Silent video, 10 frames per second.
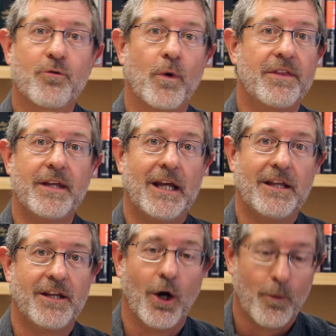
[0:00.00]
with the
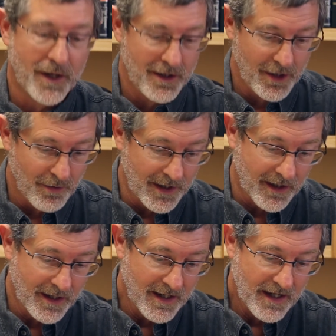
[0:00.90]
Ethiopian
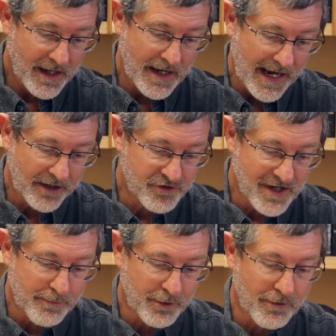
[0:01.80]
eunuch in Acts
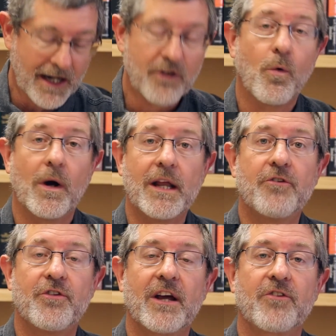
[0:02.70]
chapter 8,
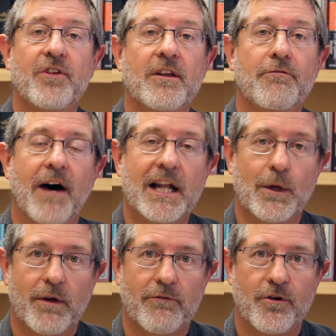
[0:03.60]
26 in the
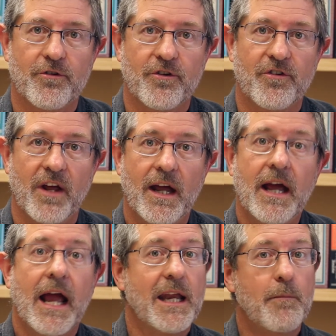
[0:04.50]
following verses.
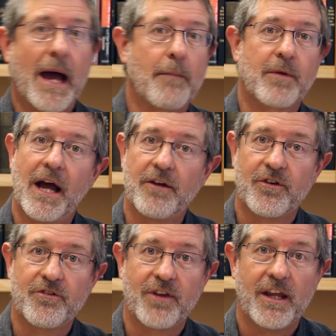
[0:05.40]
And he
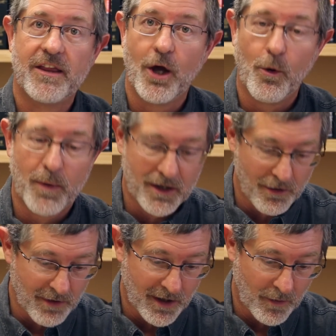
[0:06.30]
baptizes the Ethiopian
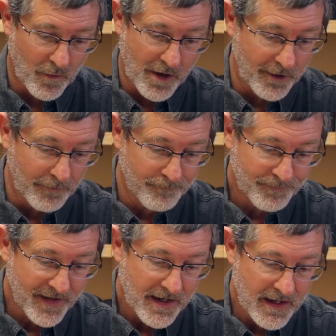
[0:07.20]
eunuch in water.
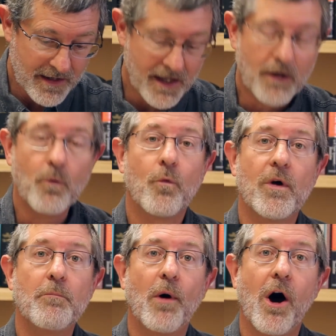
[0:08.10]
And then
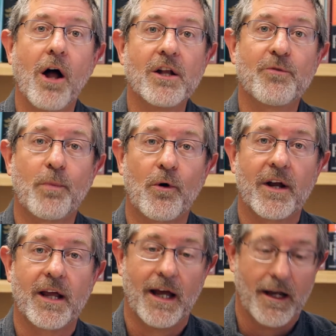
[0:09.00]
when Paul is born
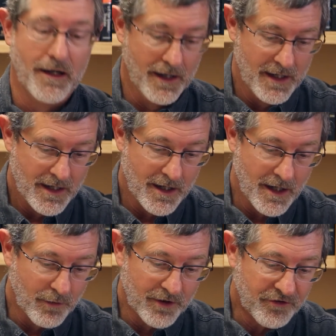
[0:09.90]
again, you
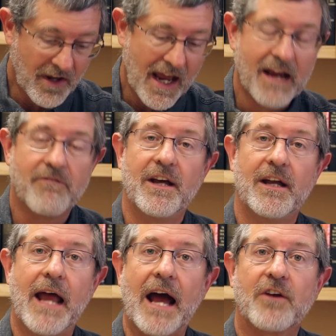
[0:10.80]
know, and saved
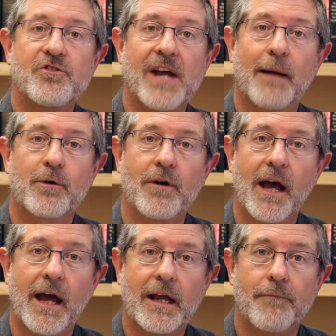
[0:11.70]
in Acts chapter
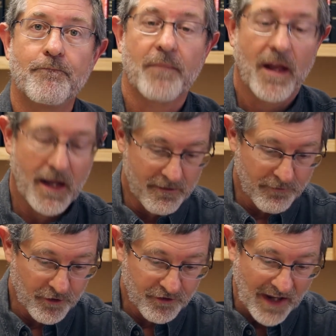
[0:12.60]
9, in
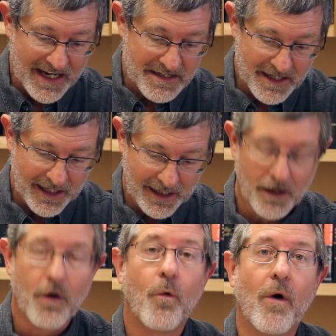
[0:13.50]
verse
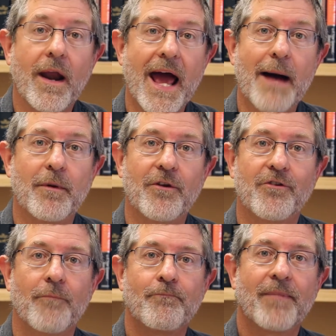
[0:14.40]
18, what
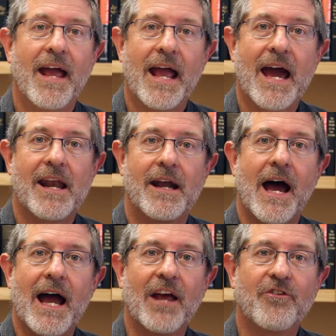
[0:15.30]
happens?
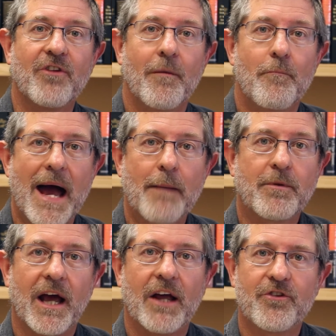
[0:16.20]
Ananias
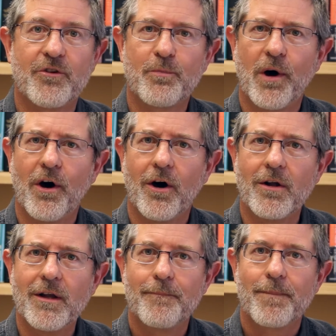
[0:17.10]
baptizes
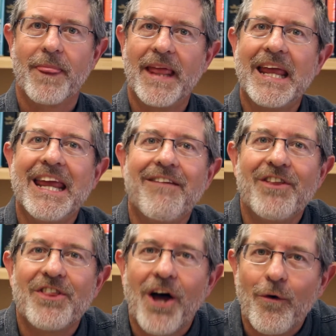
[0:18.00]
Paul,
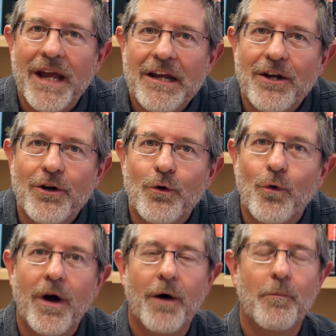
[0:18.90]
even though he
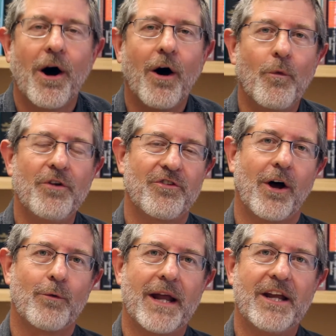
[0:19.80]
knew Paul was
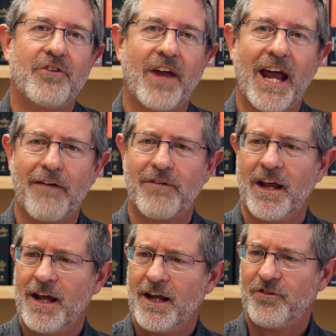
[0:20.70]
already saved.
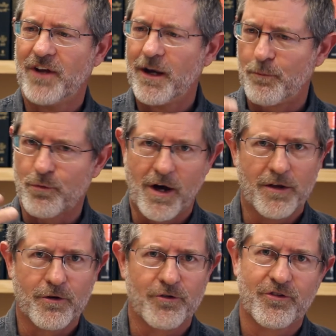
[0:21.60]
He said,
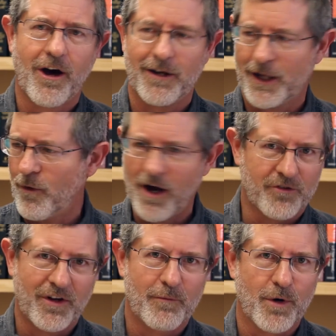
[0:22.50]
Brother Saul, he
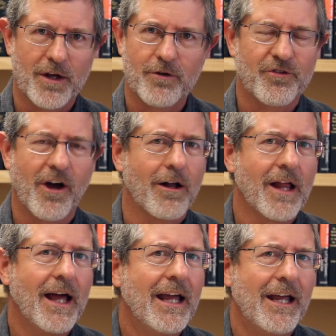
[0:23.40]
walks in, Brother Saul.
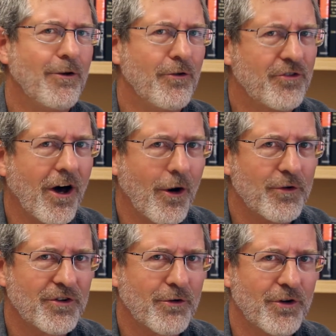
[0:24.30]
He knew Saul
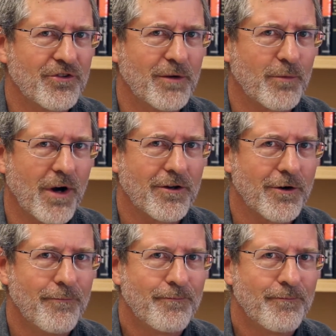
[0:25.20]
was a Christian brother,